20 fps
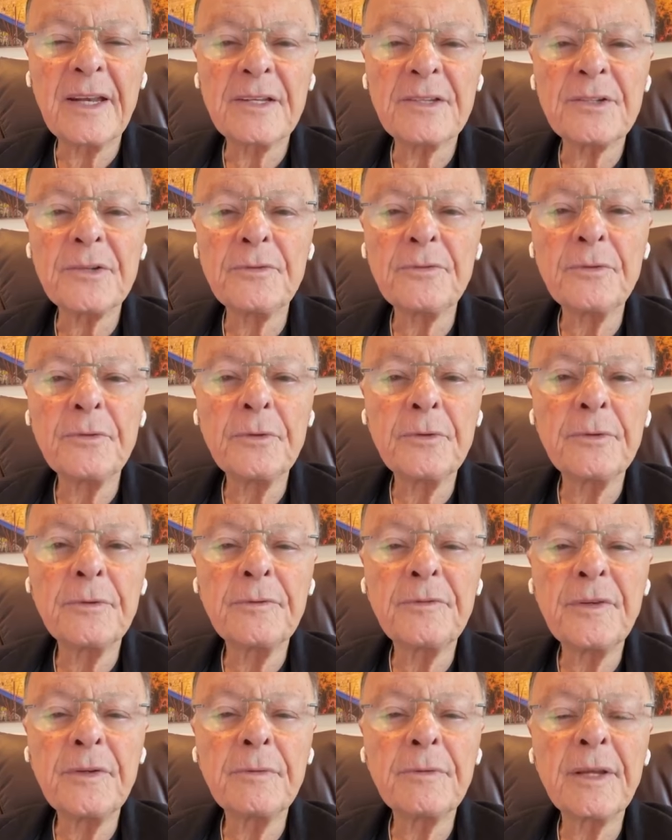I'm going to
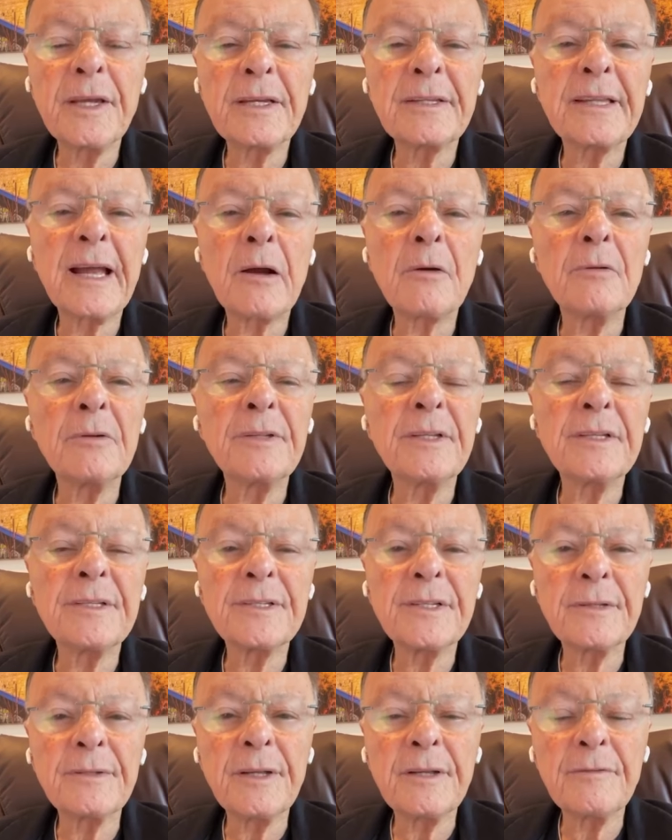take a
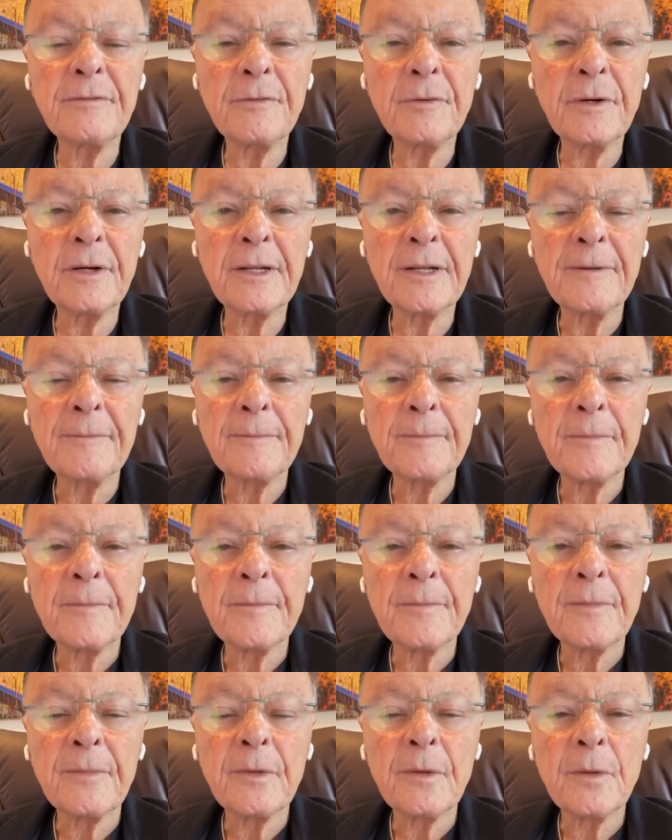day off and see what's
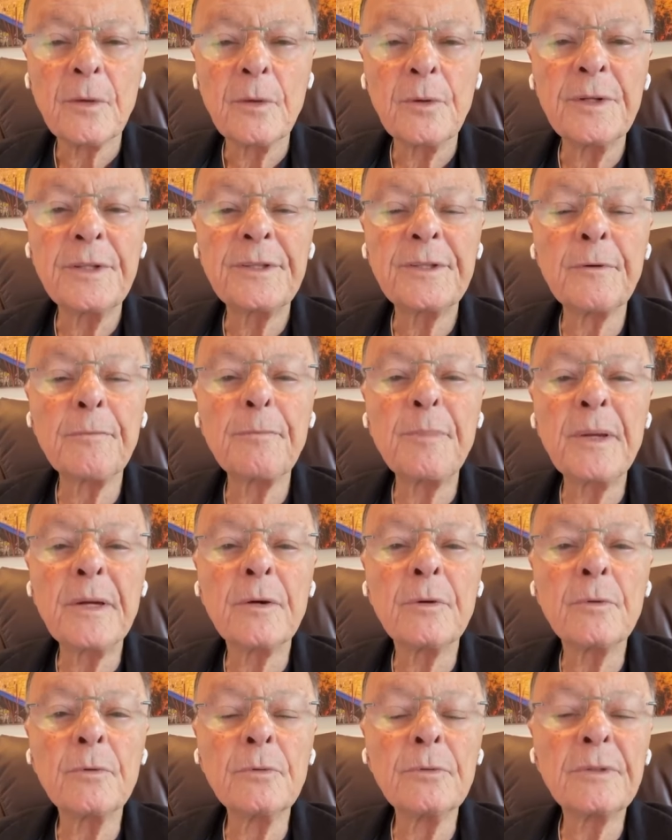happening
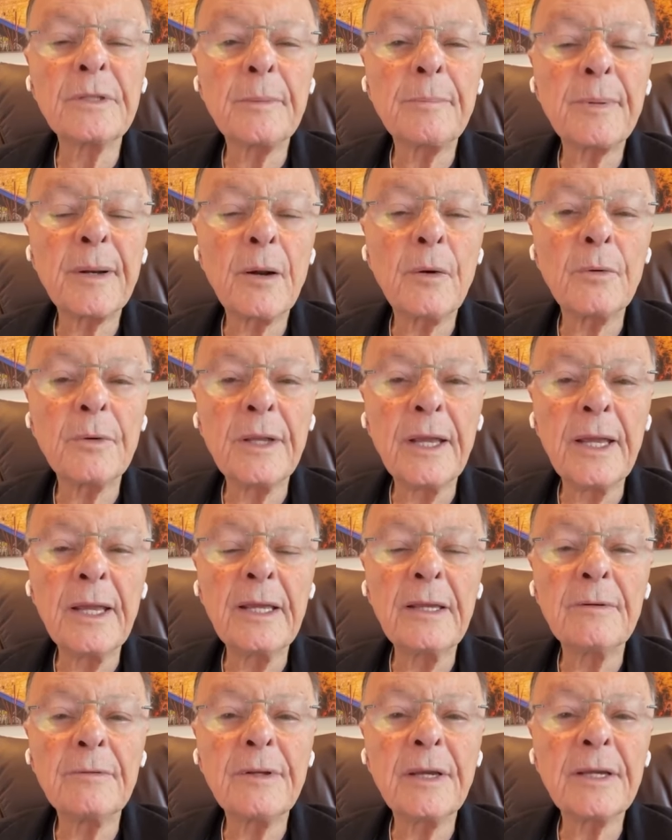outside," or you
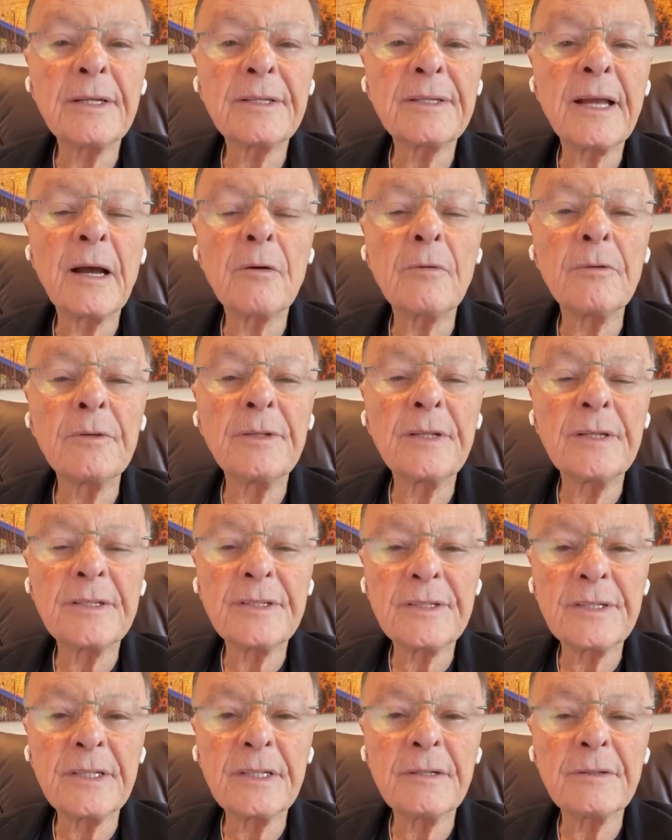ask someone,
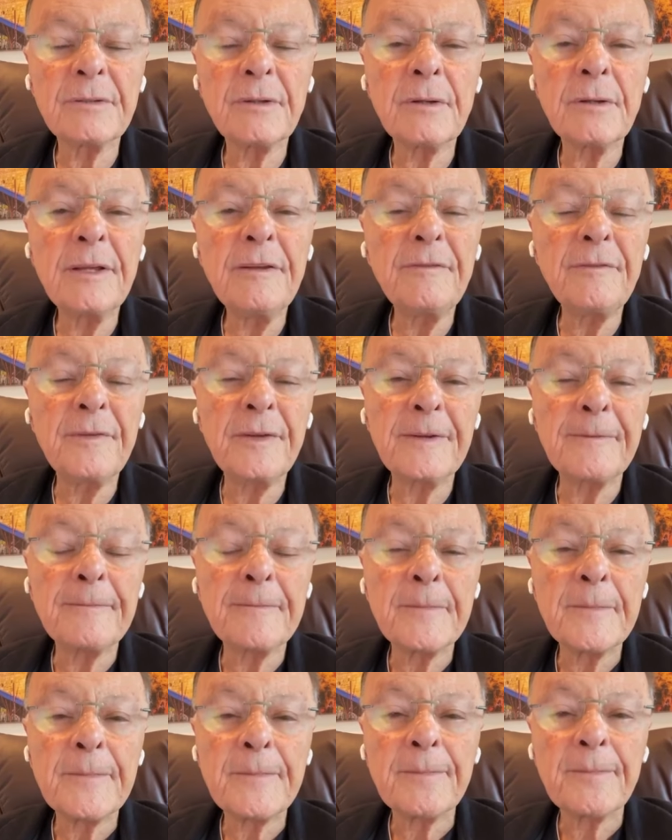"What's happening out there?"